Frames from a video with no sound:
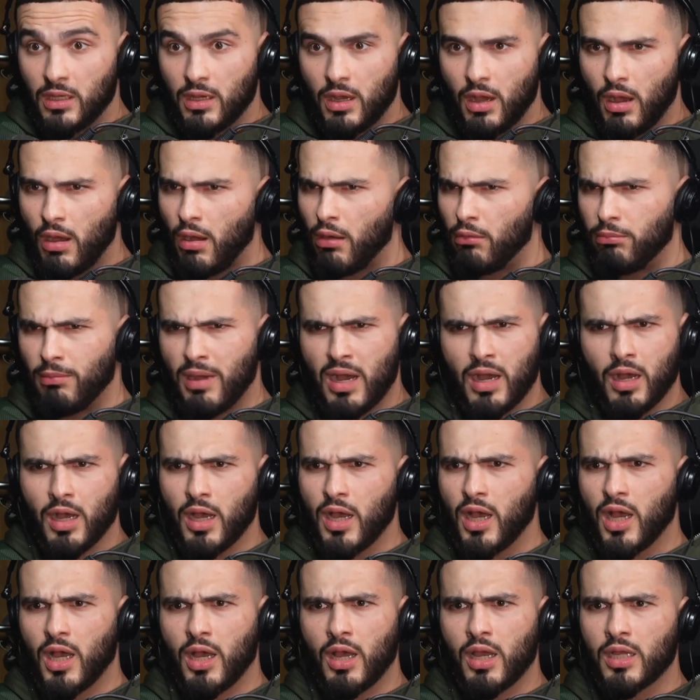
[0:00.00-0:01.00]
yeah oh, yeah. my. one
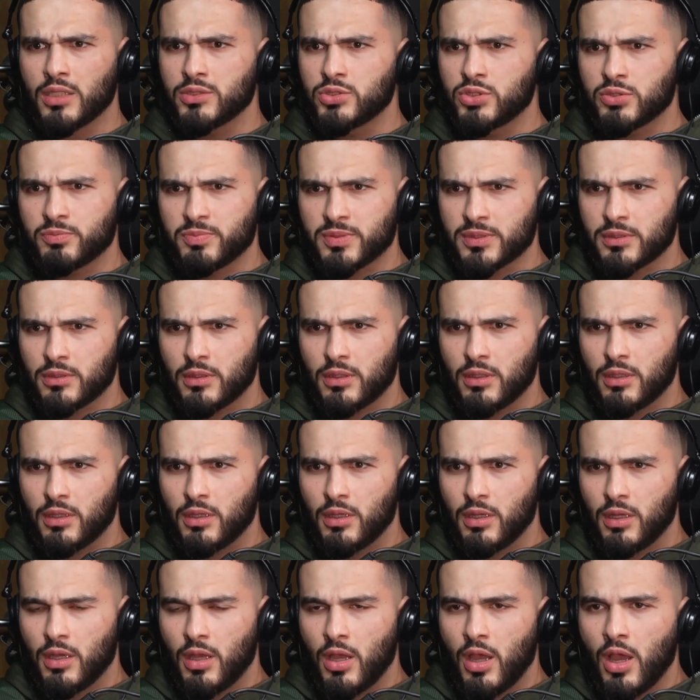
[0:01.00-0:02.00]
hundred. Why is that?
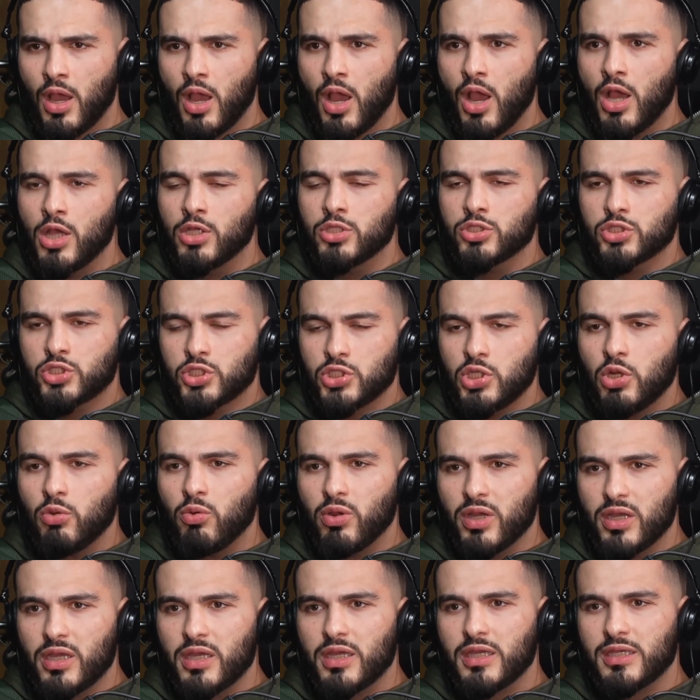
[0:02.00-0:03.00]
Do you know
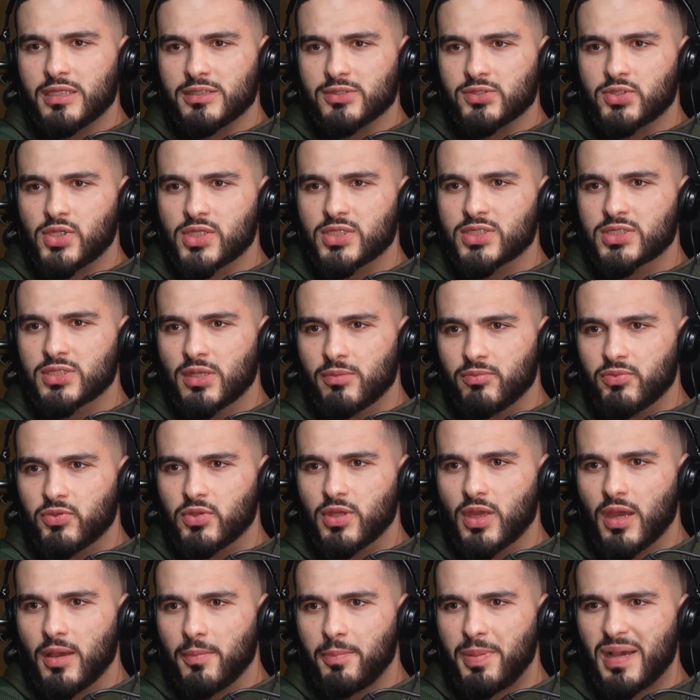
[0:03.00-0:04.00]
what it is? There's
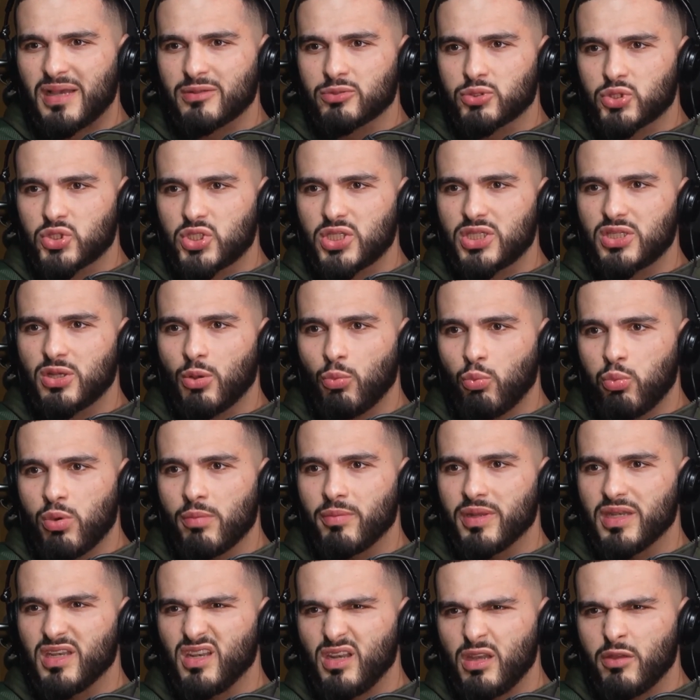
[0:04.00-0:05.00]
something about seeing a
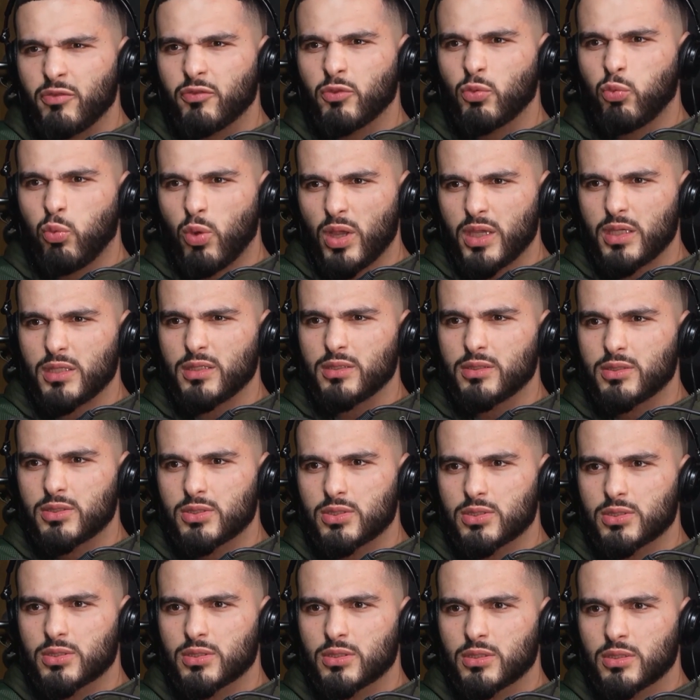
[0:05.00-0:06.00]
woman lift weights.